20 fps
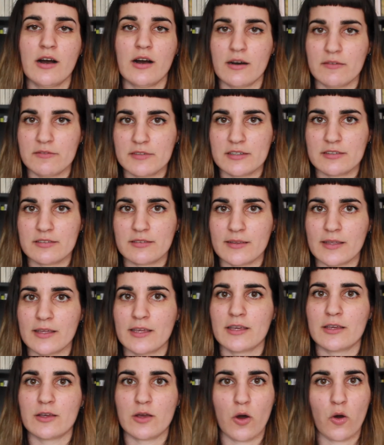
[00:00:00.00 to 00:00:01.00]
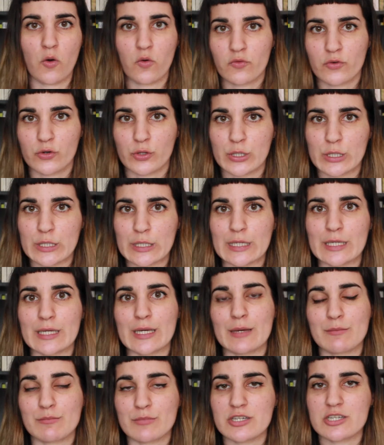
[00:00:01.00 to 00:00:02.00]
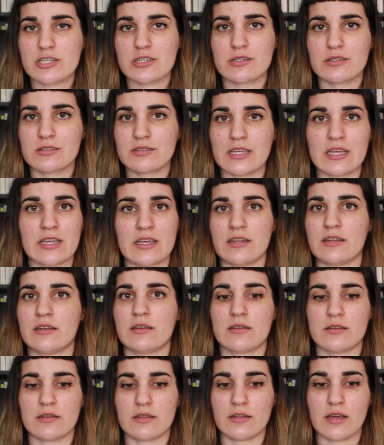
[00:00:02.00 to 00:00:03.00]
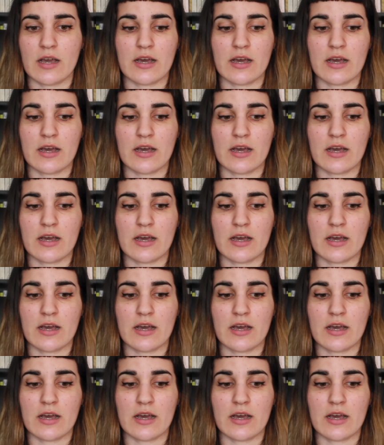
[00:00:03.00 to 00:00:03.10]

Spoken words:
Obviously overly ambitious, and